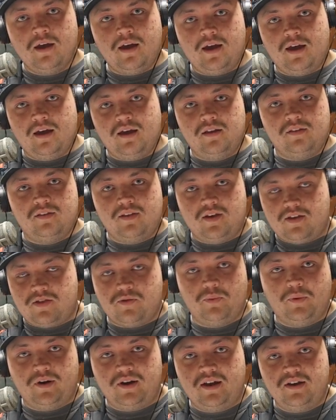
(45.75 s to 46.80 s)
And
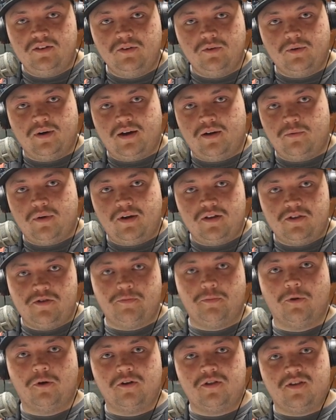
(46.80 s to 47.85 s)
that's what I do. I write
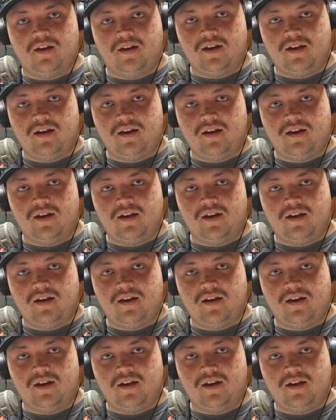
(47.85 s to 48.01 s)
sports,